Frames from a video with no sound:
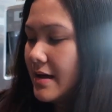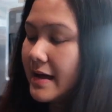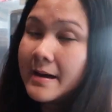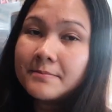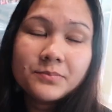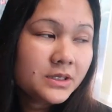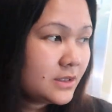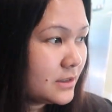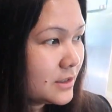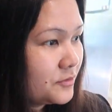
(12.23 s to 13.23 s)

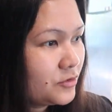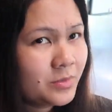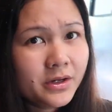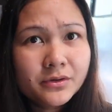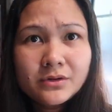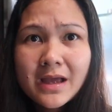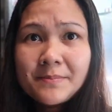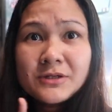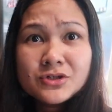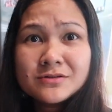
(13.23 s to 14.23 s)
Happy, ano na ba ngayon?
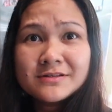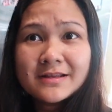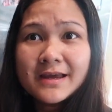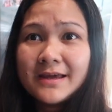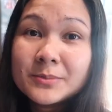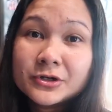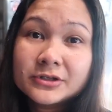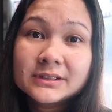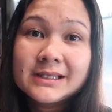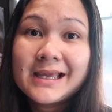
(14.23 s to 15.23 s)
Happy Tuesday! I'm
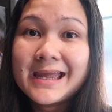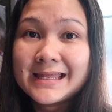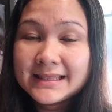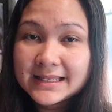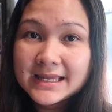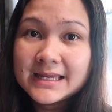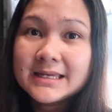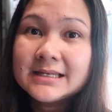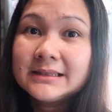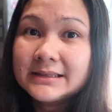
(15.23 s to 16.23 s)
currently
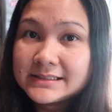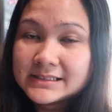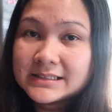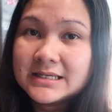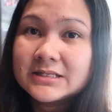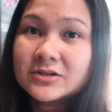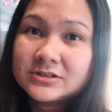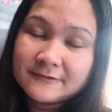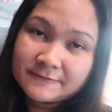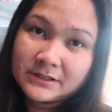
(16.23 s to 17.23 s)
ending listings on
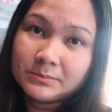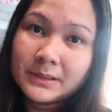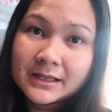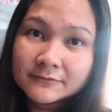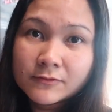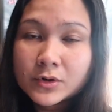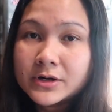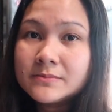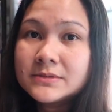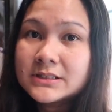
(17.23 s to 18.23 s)
different
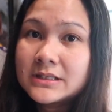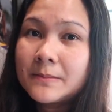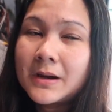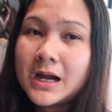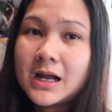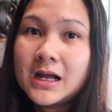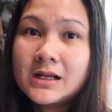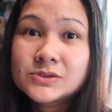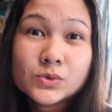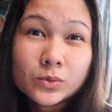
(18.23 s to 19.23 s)
platforms na
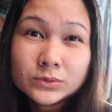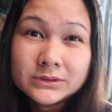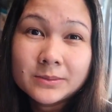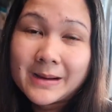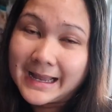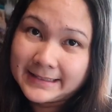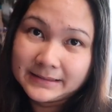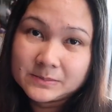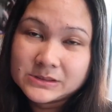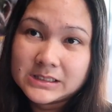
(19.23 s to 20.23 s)
mga sold na mga
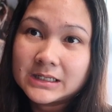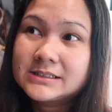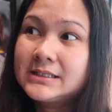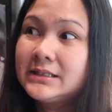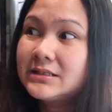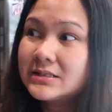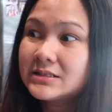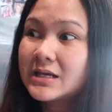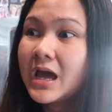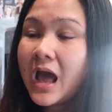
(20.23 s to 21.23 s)
items na. Kasi this is
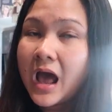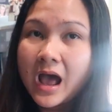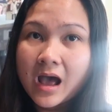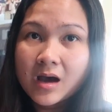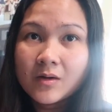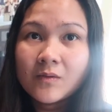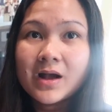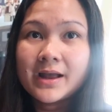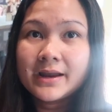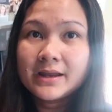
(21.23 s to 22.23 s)
how
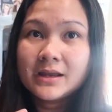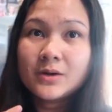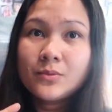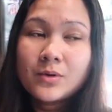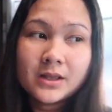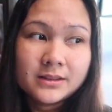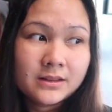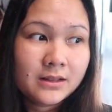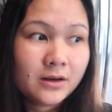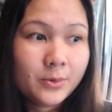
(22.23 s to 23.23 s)
I run
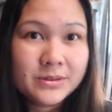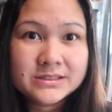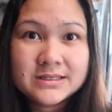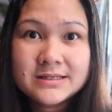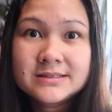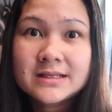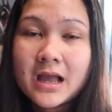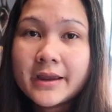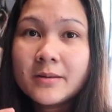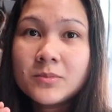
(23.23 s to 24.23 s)
our business.
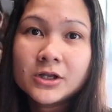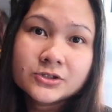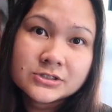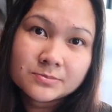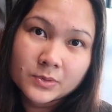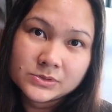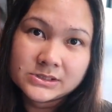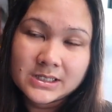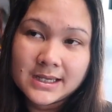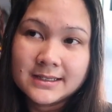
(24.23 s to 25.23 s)
I am not just
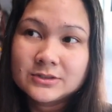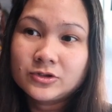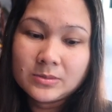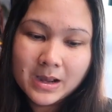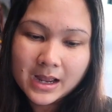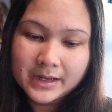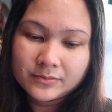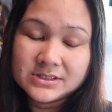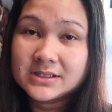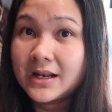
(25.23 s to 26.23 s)
posting, so diba I
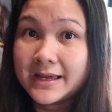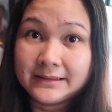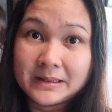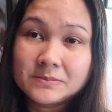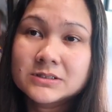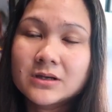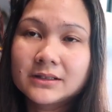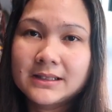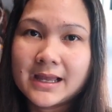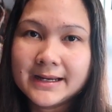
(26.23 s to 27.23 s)
resell items
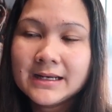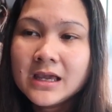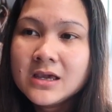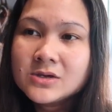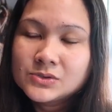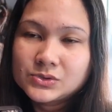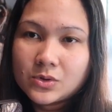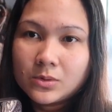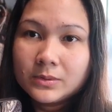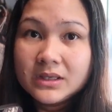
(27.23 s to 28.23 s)
online.
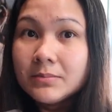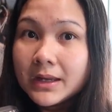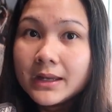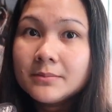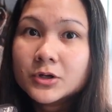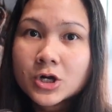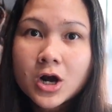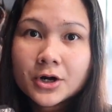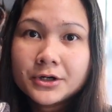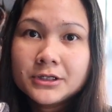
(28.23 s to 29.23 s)
So eBay,
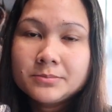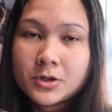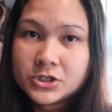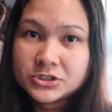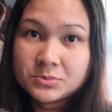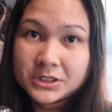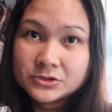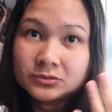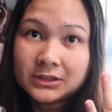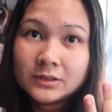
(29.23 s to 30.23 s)
Mercari, Poshmark.
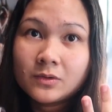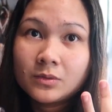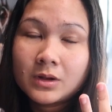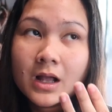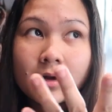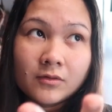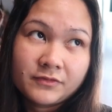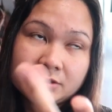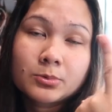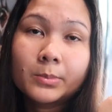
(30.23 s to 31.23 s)
So tatlong,
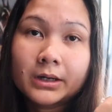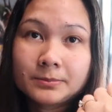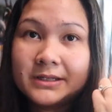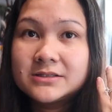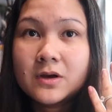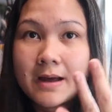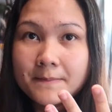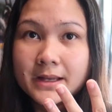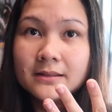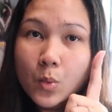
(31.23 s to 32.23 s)
Facebook Marketplace. So apat.